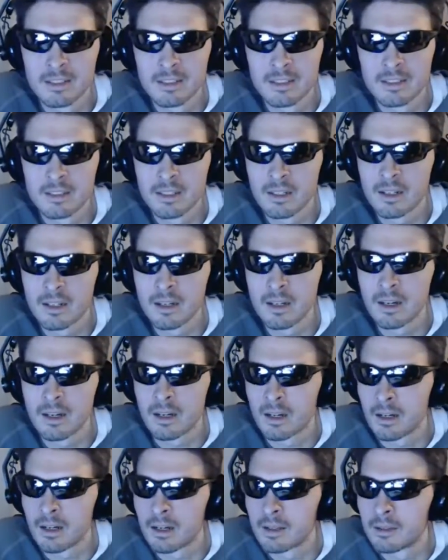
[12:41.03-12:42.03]

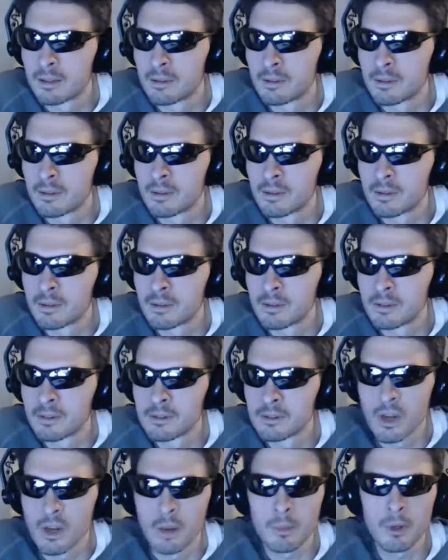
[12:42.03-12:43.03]

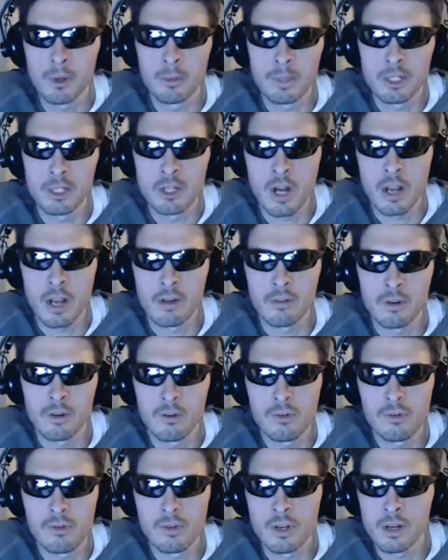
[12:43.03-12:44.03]
So I'm going to be trying to
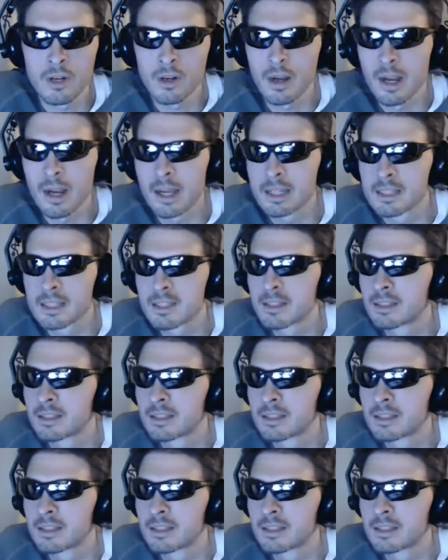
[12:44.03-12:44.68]
recruit your ass.